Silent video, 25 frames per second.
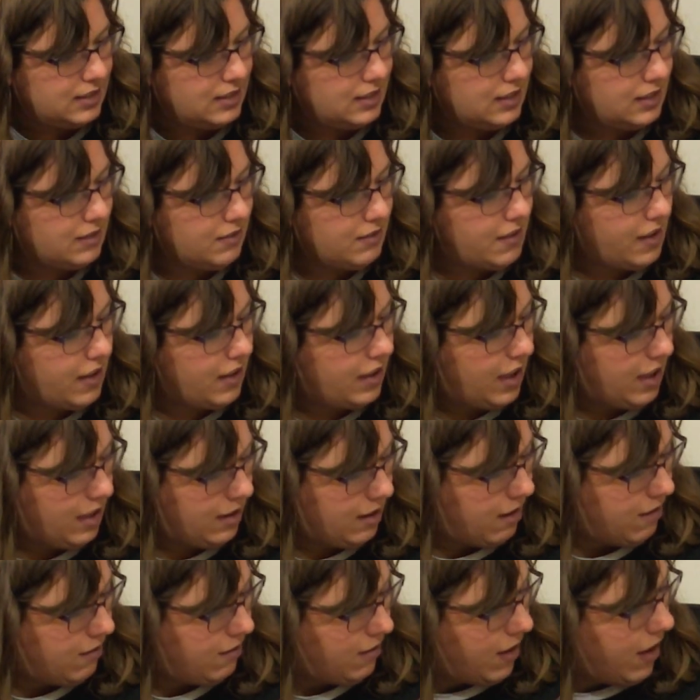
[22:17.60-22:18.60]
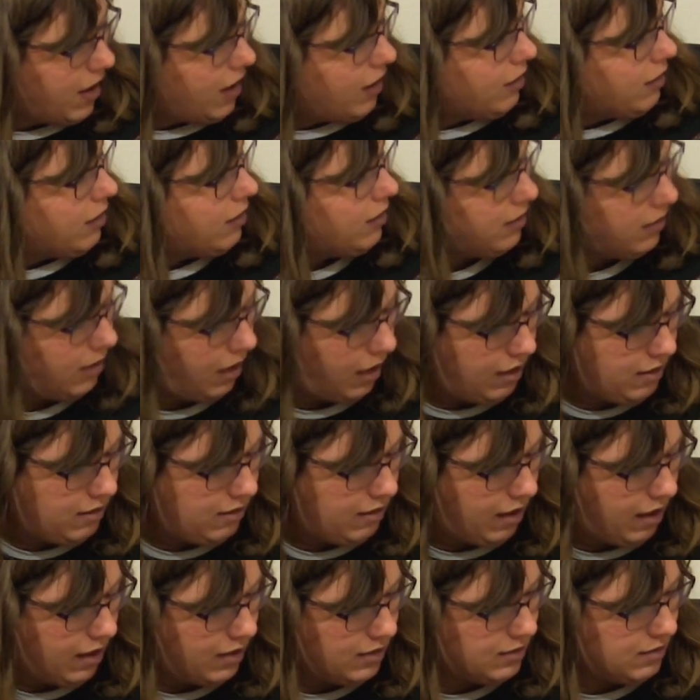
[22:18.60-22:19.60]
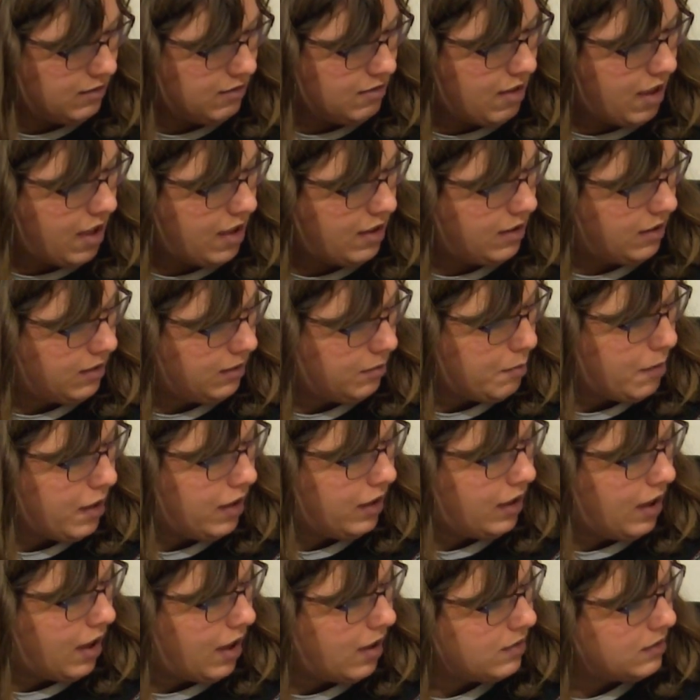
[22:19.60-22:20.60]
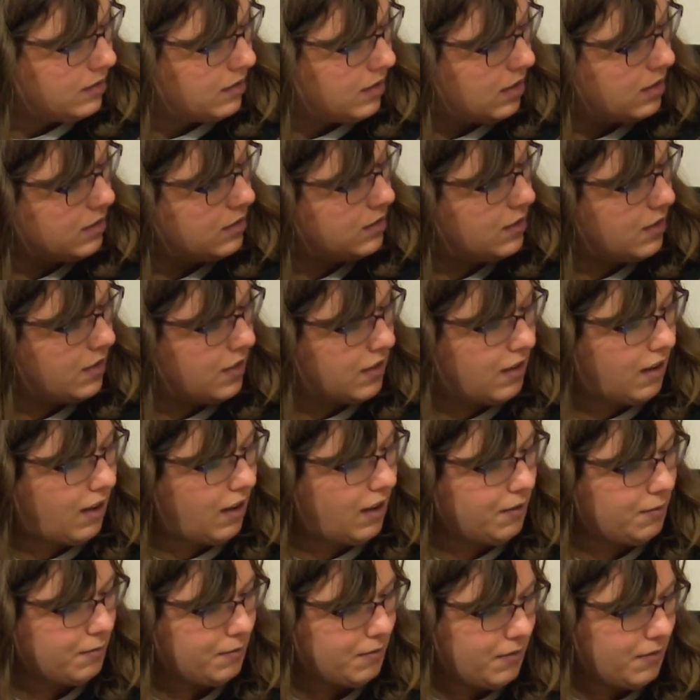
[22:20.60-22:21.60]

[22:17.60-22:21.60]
If I cannot find a date. That is my guess as to the date.